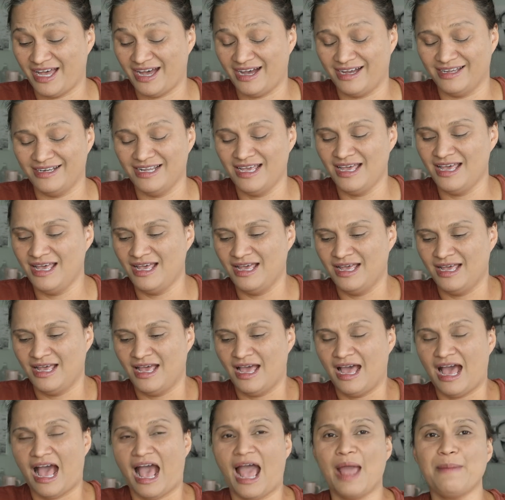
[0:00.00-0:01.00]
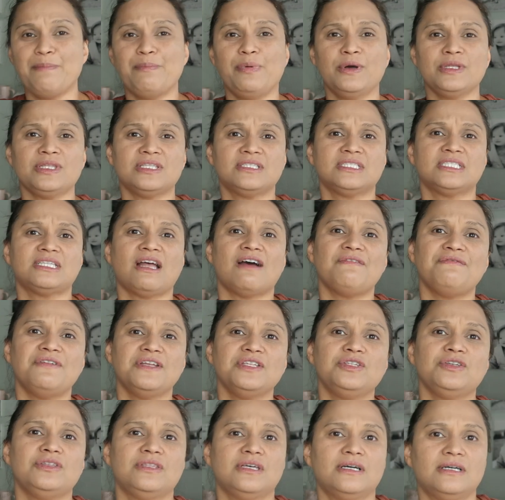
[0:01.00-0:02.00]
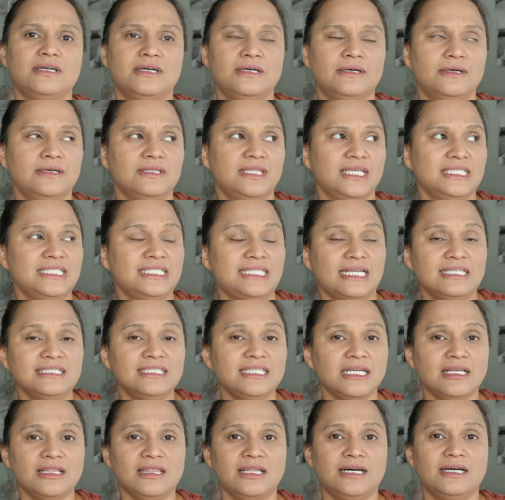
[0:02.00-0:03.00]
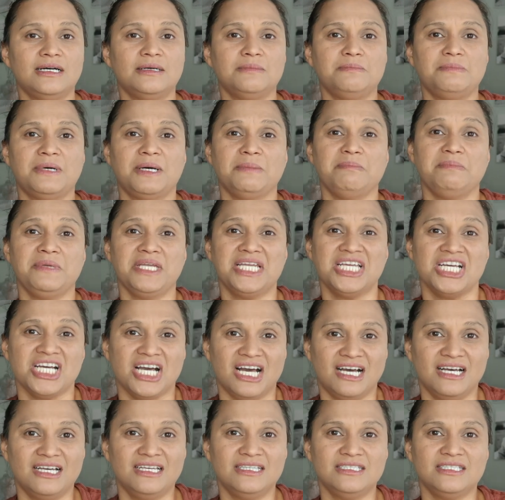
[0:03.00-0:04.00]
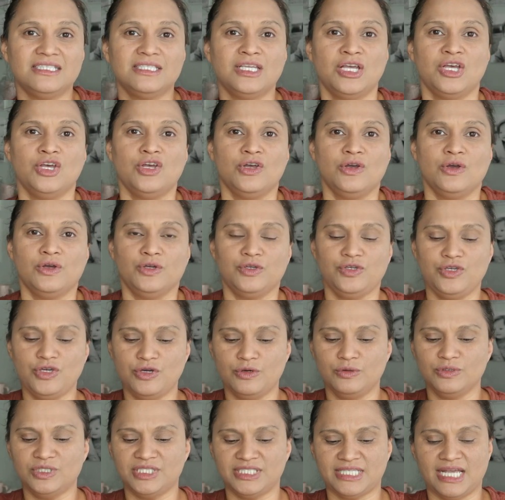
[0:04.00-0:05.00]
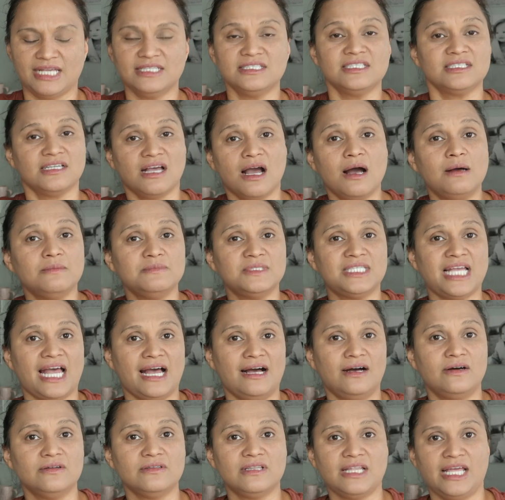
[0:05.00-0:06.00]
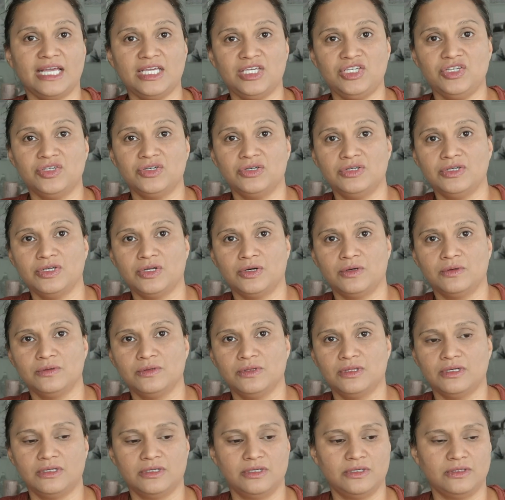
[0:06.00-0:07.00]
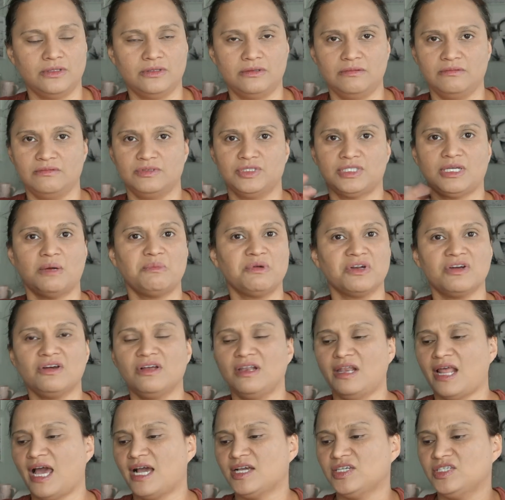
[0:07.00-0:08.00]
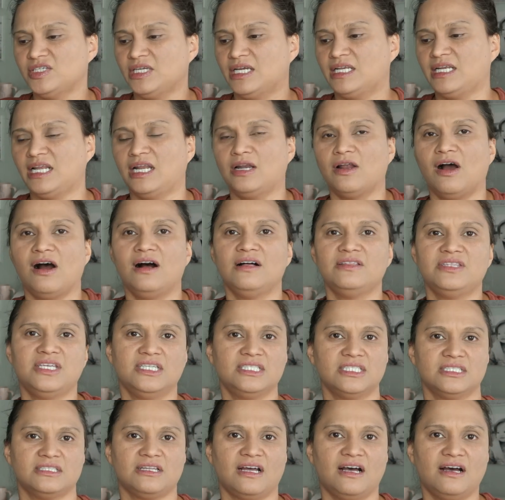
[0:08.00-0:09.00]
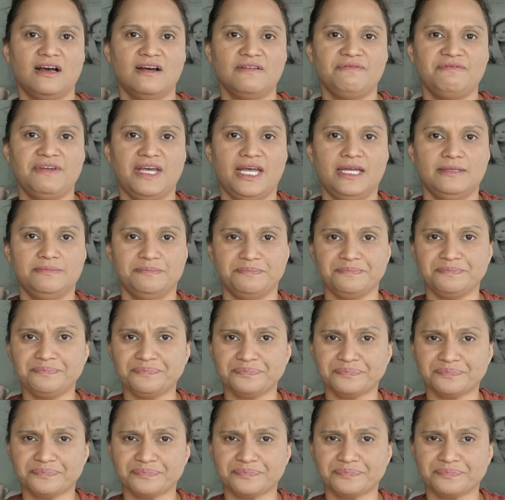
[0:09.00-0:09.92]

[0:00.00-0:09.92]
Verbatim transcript: that. I put stuff into the the Scentsy Club, but because new scents comes out, like you know the summer collection and all this stuff and